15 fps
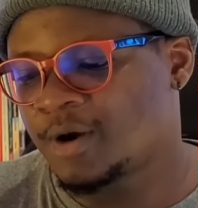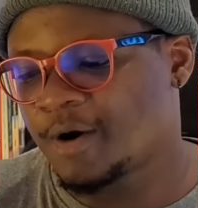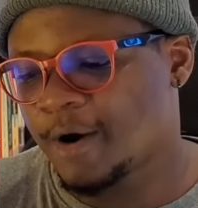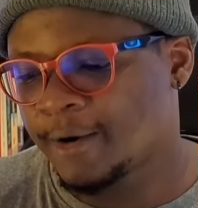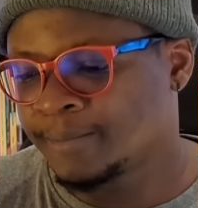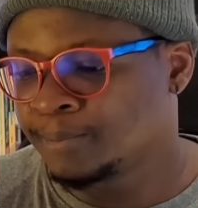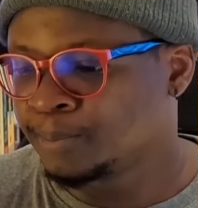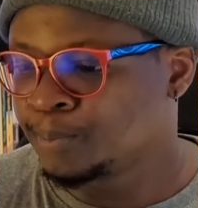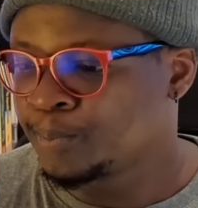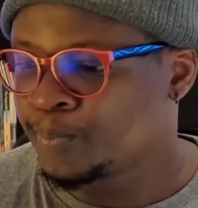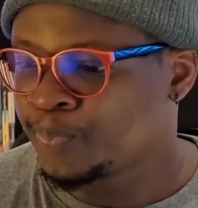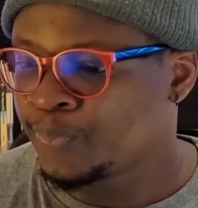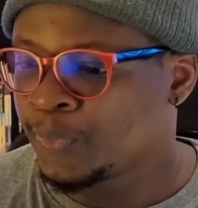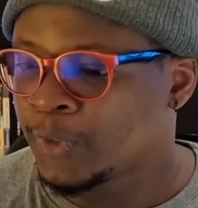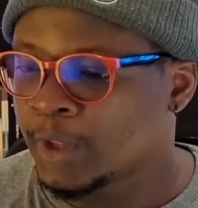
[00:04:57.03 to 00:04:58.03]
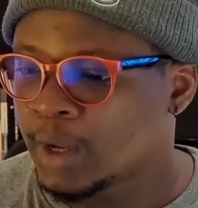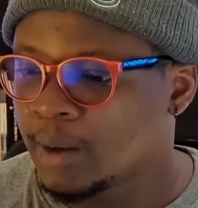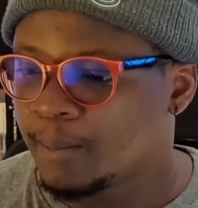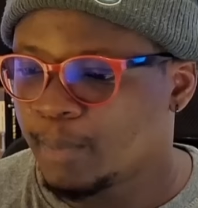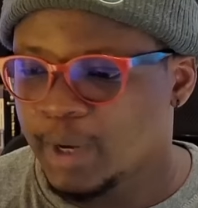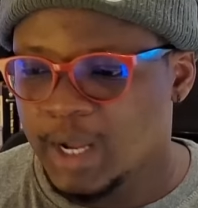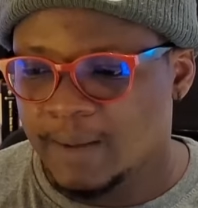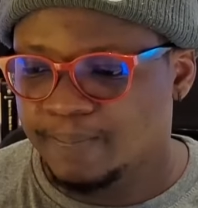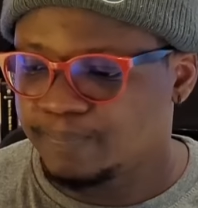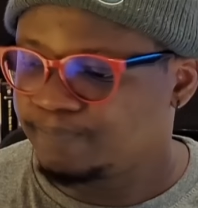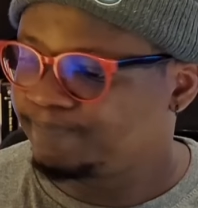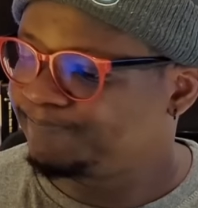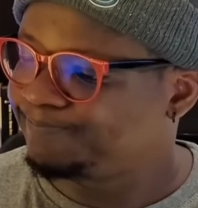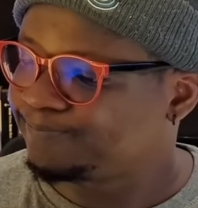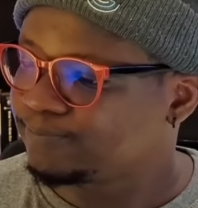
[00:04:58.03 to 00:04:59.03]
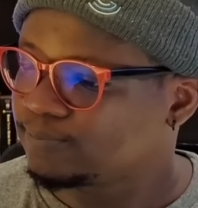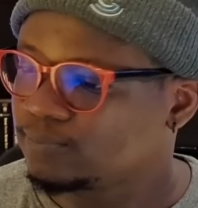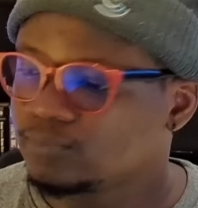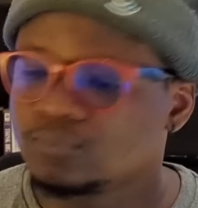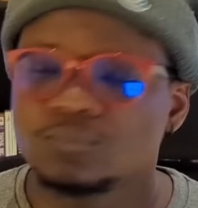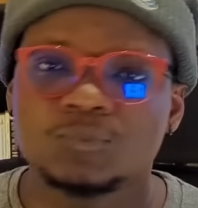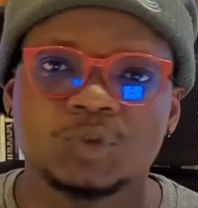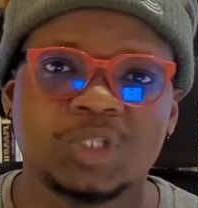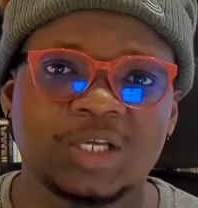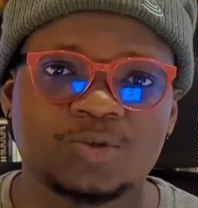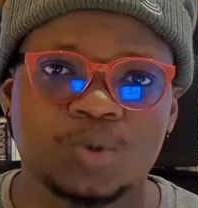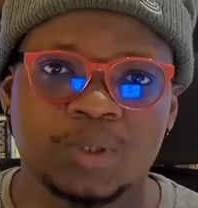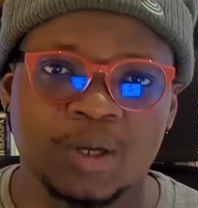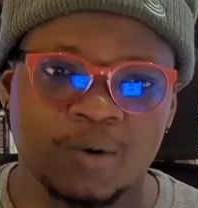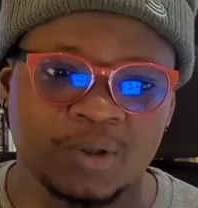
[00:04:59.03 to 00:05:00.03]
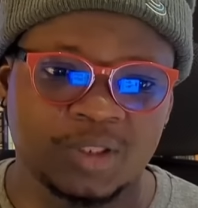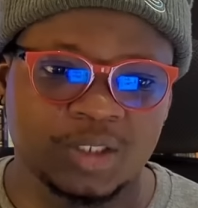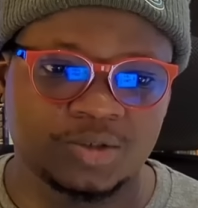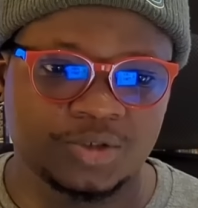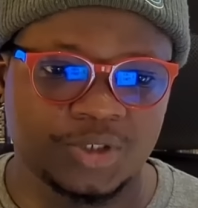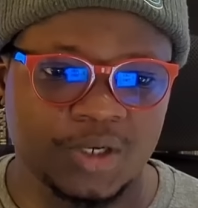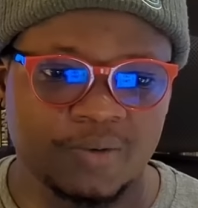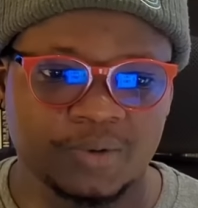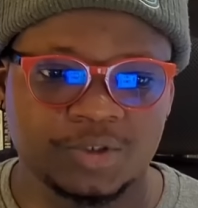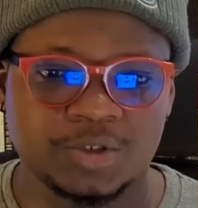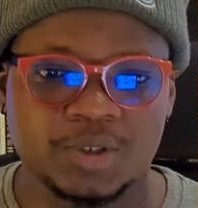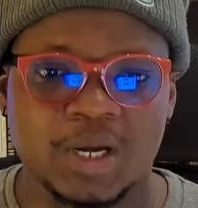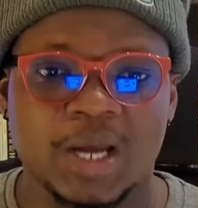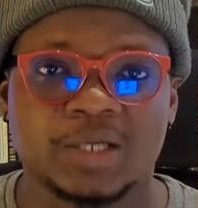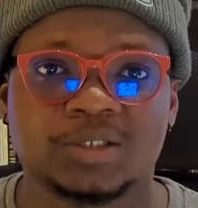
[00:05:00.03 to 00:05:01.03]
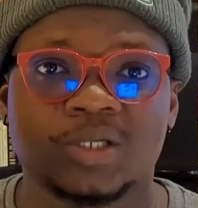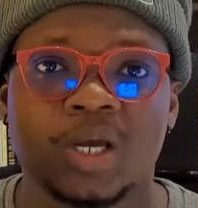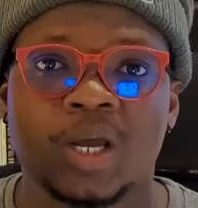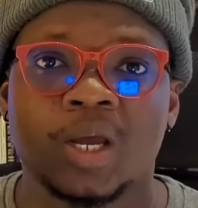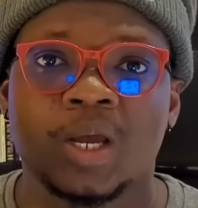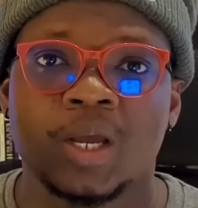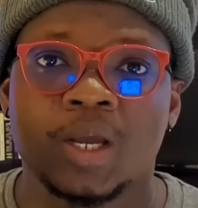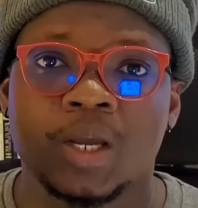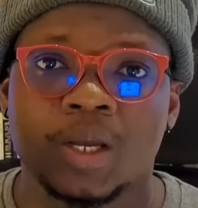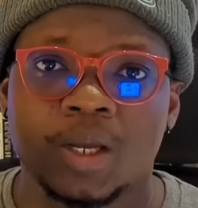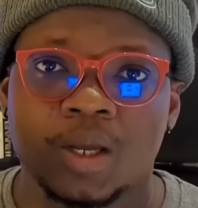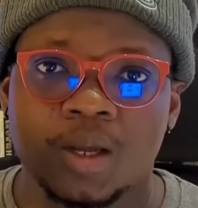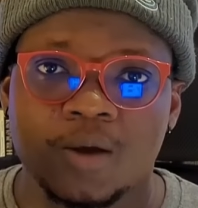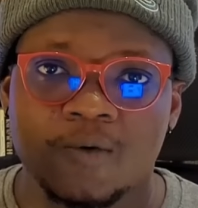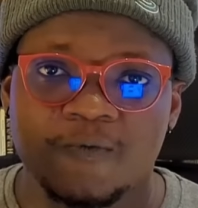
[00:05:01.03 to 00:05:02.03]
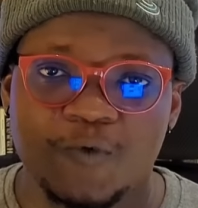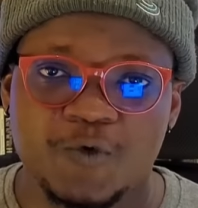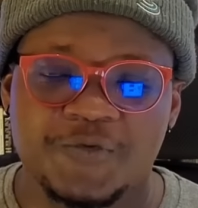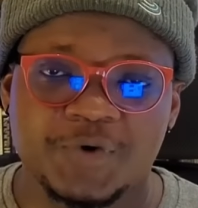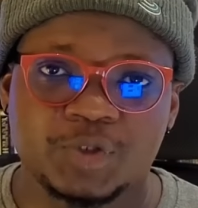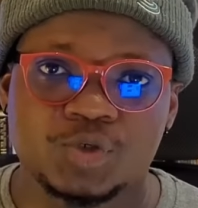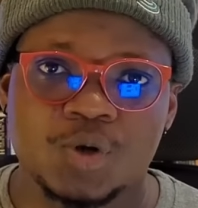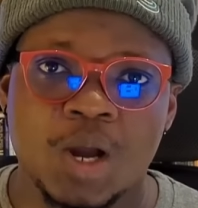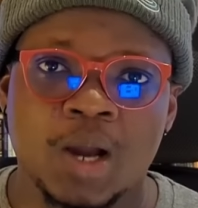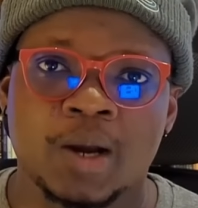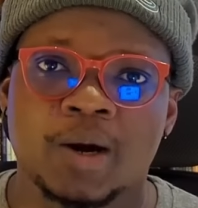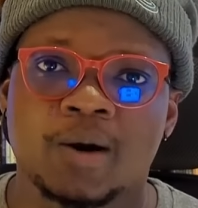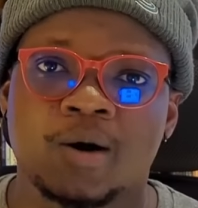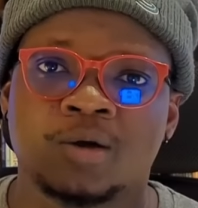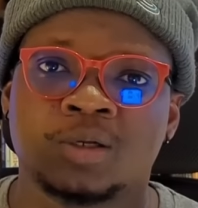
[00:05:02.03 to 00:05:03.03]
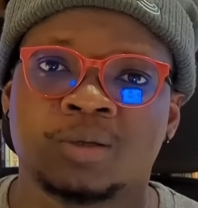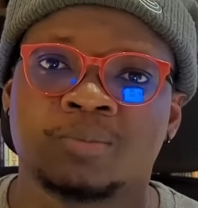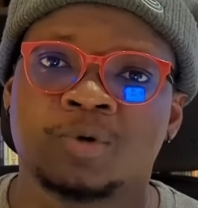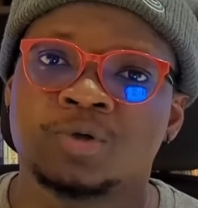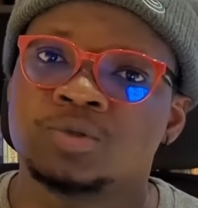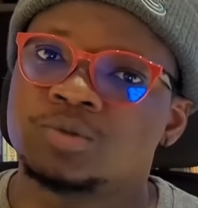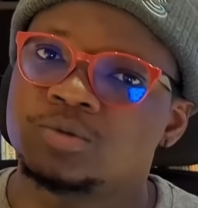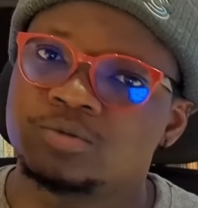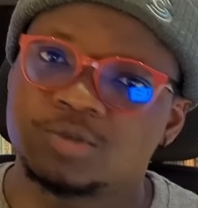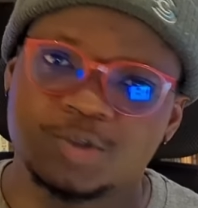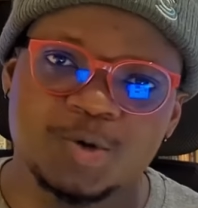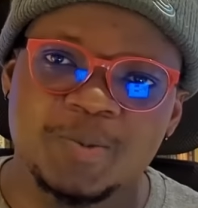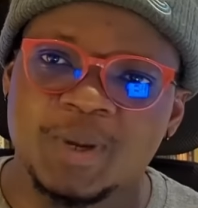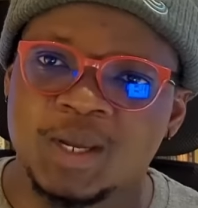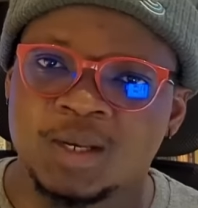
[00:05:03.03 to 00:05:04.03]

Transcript: naira. But yeah, that's what I wanted to share with you guys. Feel free to hang around. I'm going to zoom